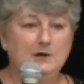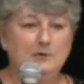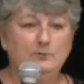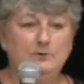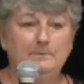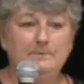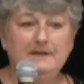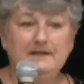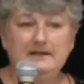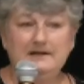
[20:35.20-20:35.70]

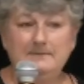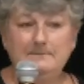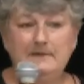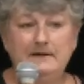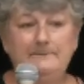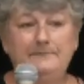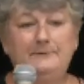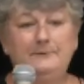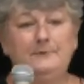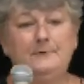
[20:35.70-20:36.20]
We'll pick them
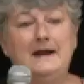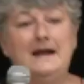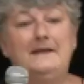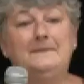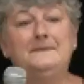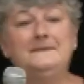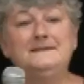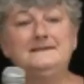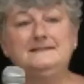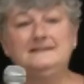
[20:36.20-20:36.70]
up
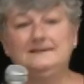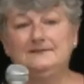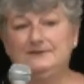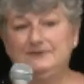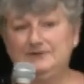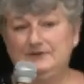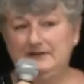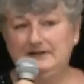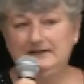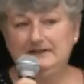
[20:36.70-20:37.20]
throughout the
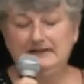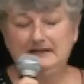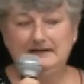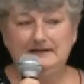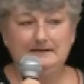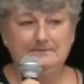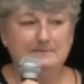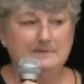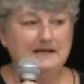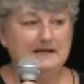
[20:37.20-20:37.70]
district, and
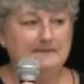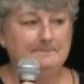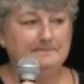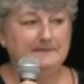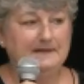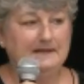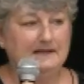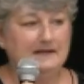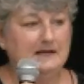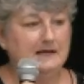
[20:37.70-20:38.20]
it might
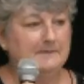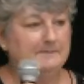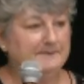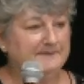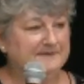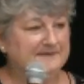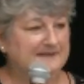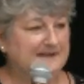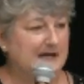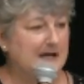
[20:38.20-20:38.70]
be a couple
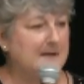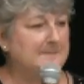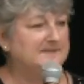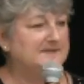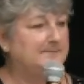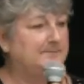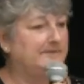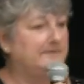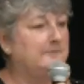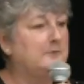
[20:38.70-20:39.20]

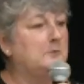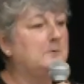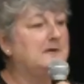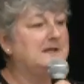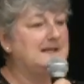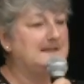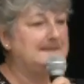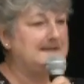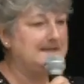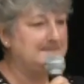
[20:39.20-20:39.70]
stops before we
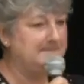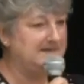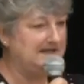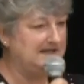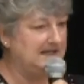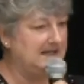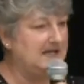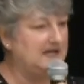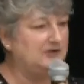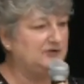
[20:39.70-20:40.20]
get that
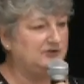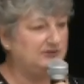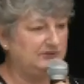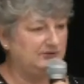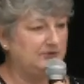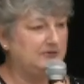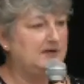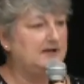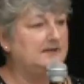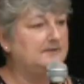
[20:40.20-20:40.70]
medication
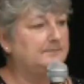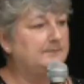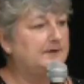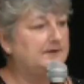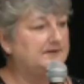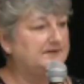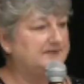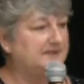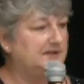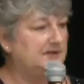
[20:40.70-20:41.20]
trained
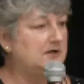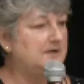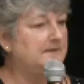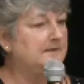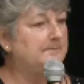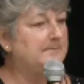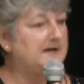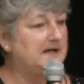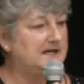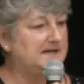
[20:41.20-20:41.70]
person on
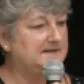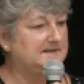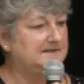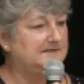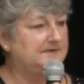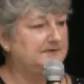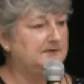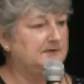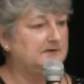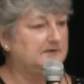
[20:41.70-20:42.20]
the bus,
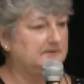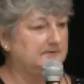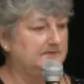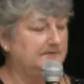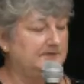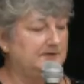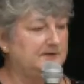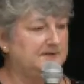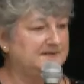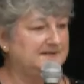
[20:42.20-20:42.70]

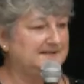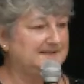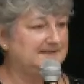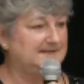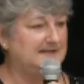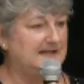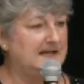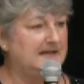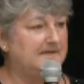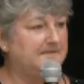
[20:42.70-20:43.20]
their
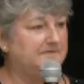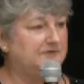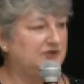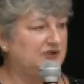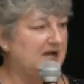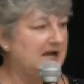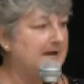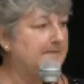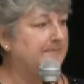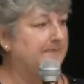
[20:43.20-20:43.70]
staff
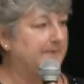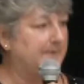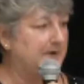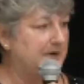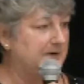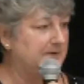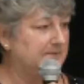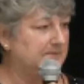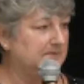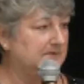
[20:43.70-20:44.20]

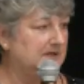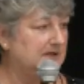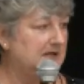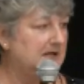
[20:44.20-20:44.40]
chaperone.